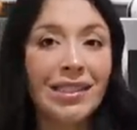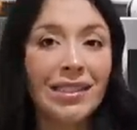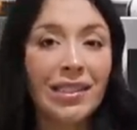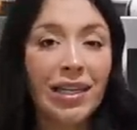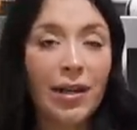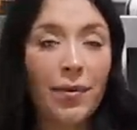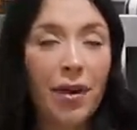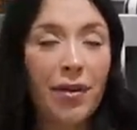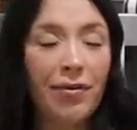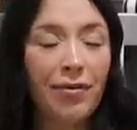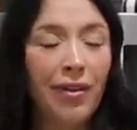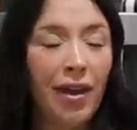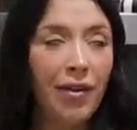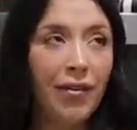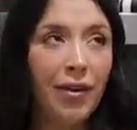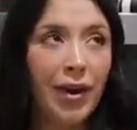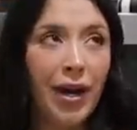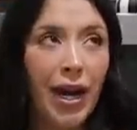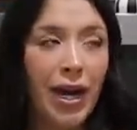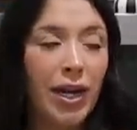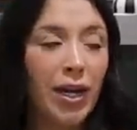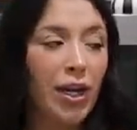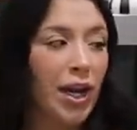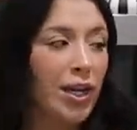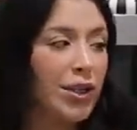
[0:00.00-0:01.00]
These are my
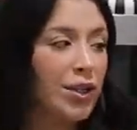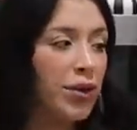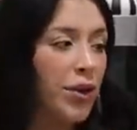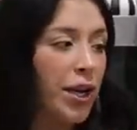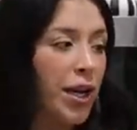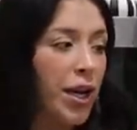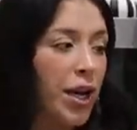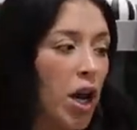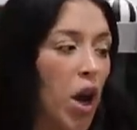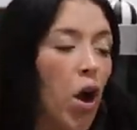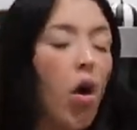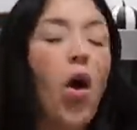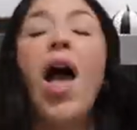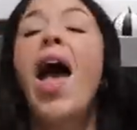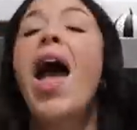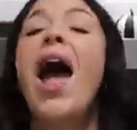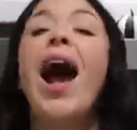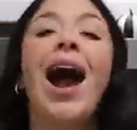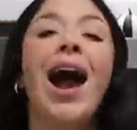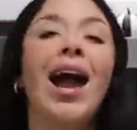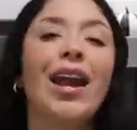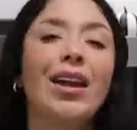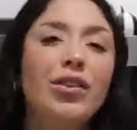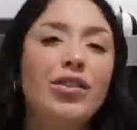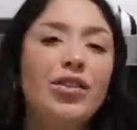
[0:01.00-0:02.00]
favorite, you guys already know.
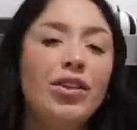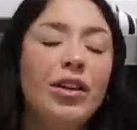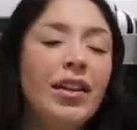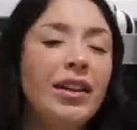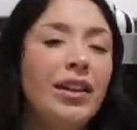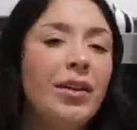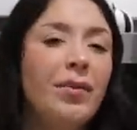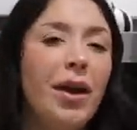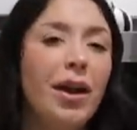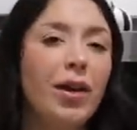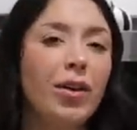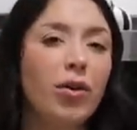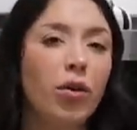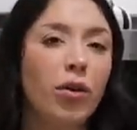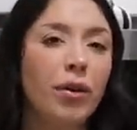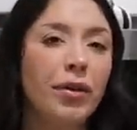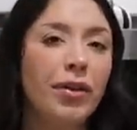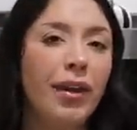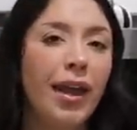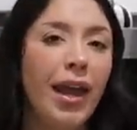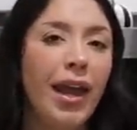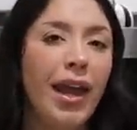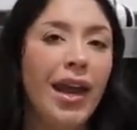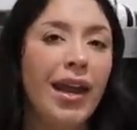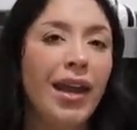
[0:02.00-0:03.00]
I used to get them at
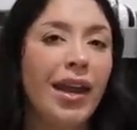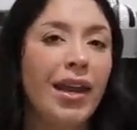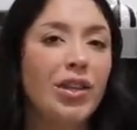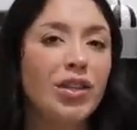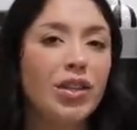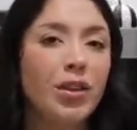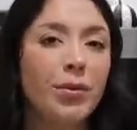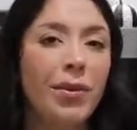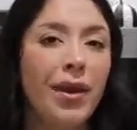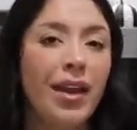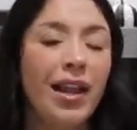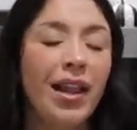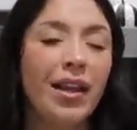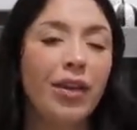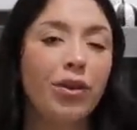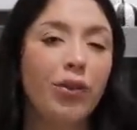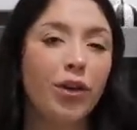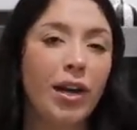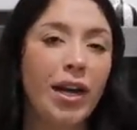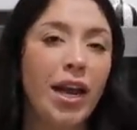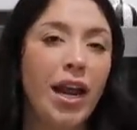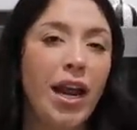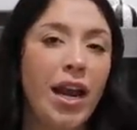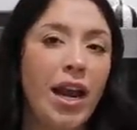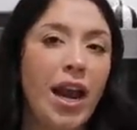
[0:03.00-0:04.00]
Northgate and I used to pay like
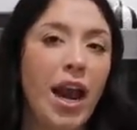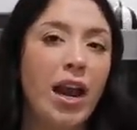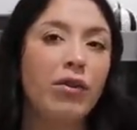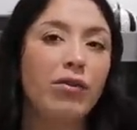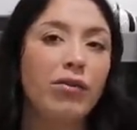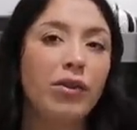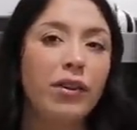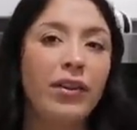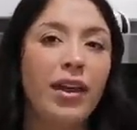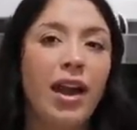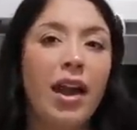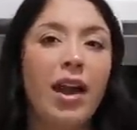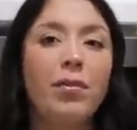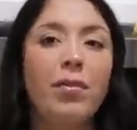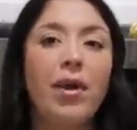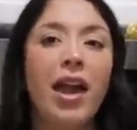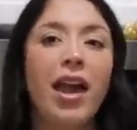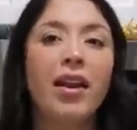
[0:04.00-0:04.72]
$3.99 for them.